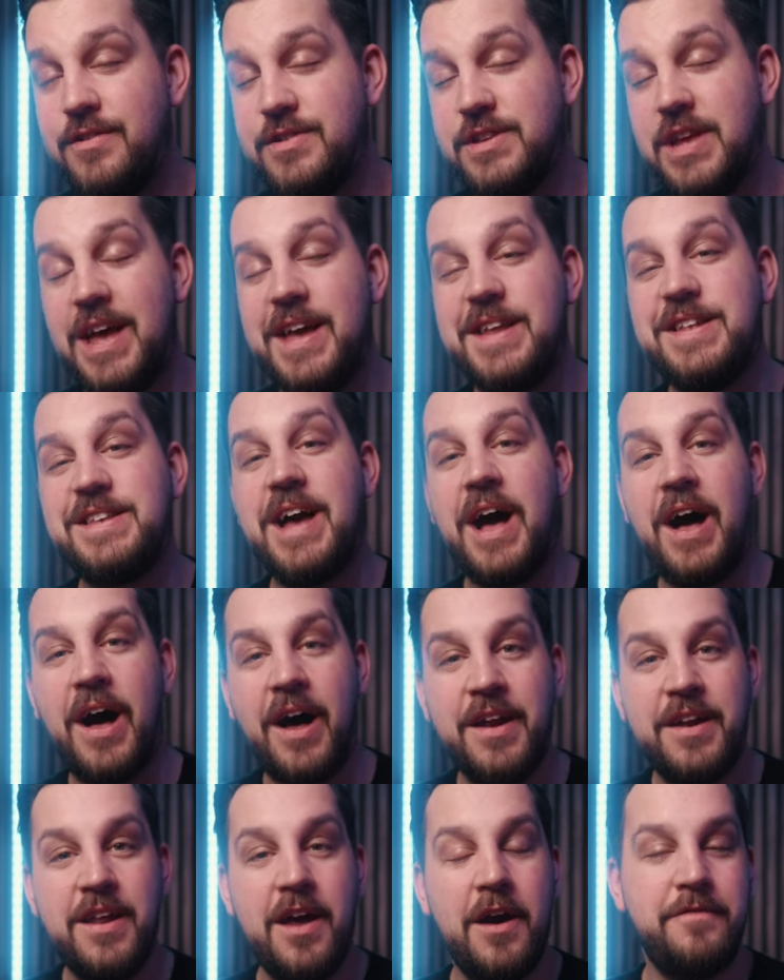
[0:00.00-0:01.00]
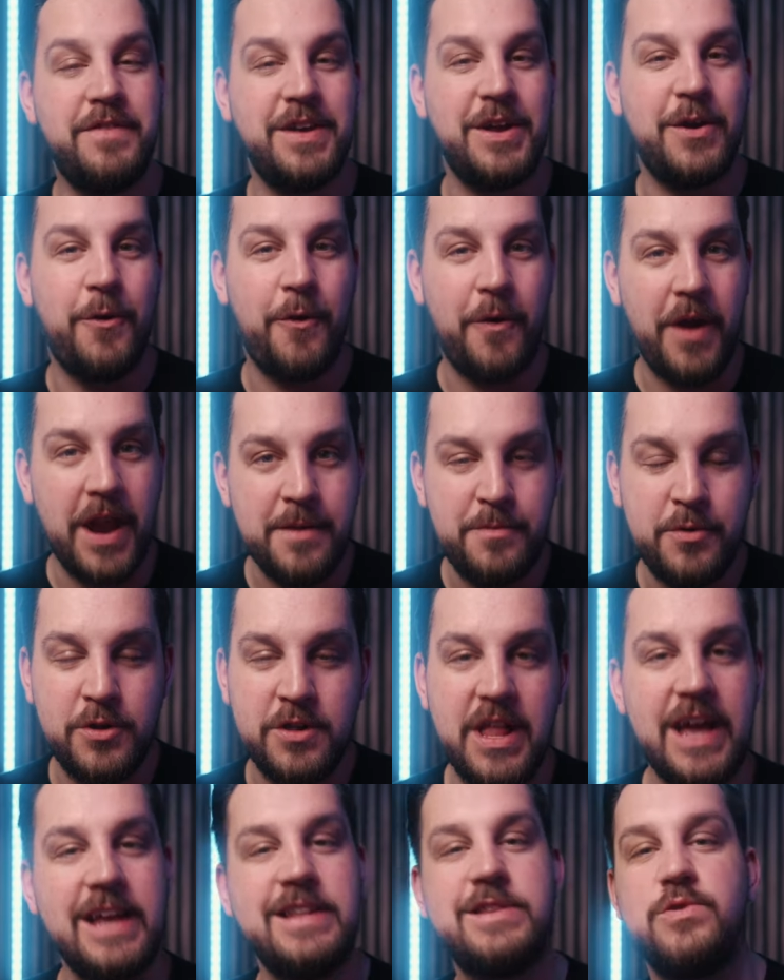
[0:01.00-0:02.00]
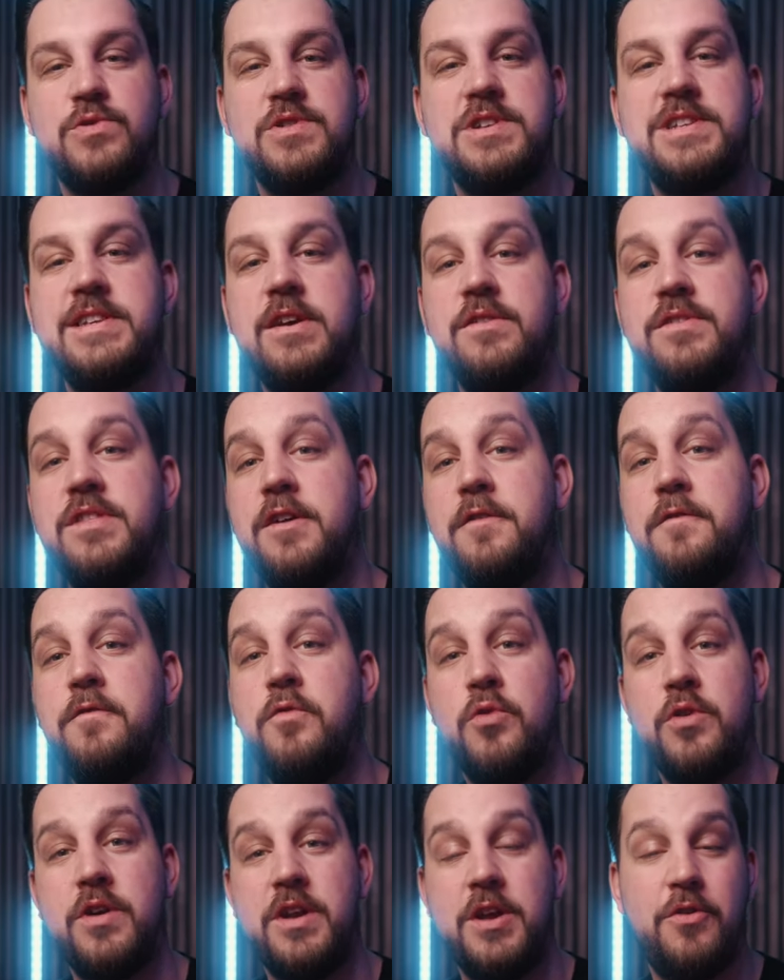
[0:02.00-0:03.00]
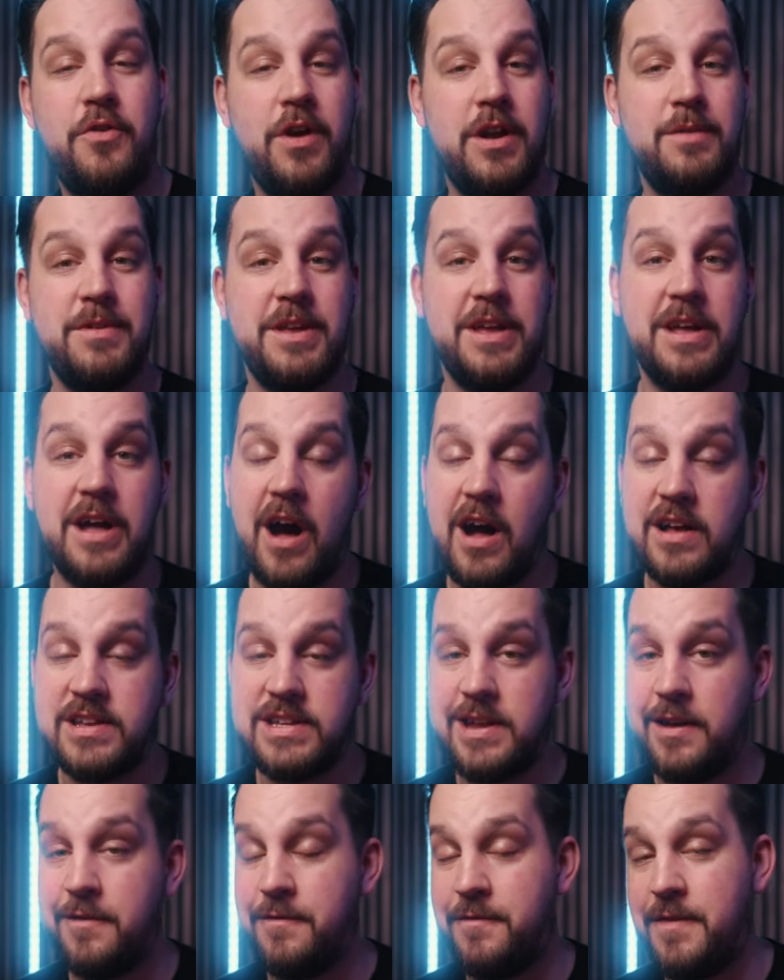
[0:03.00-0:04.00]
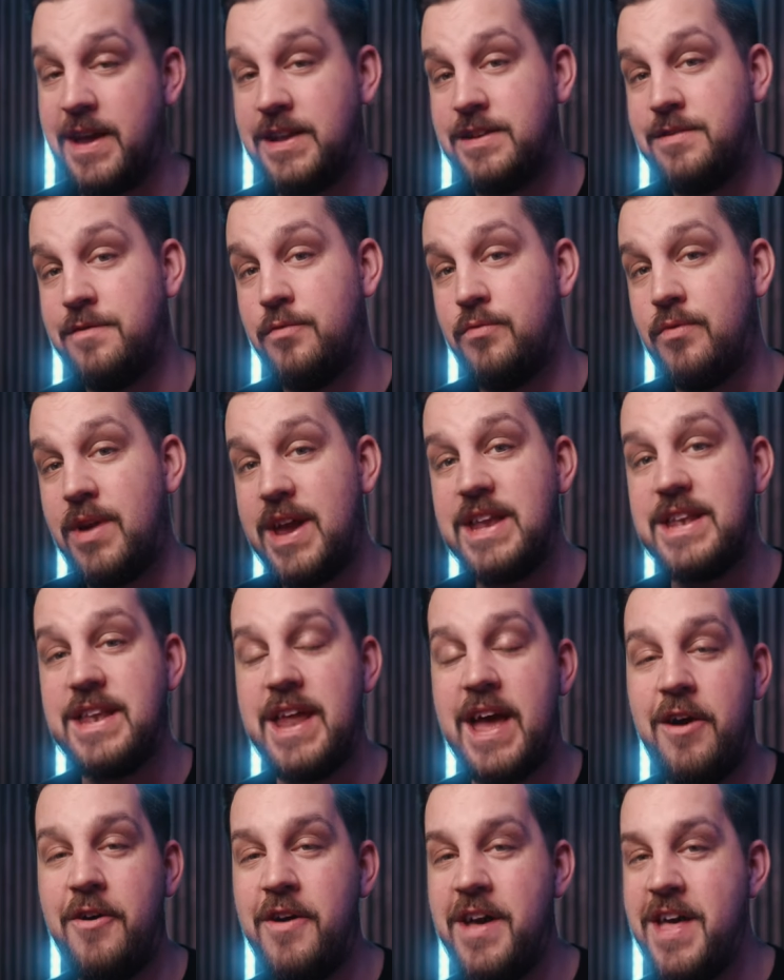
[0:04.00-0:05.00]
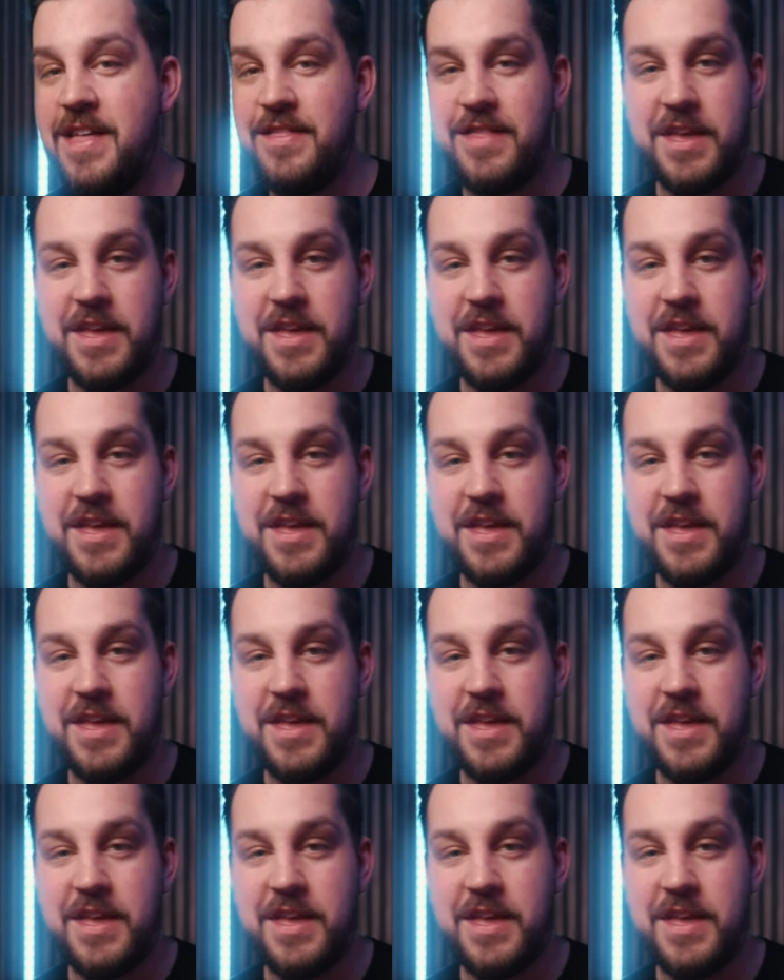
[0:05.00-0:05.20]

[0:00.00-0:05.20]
There's a ton of incredible light sources out there for an incredibly cost-effective rate now.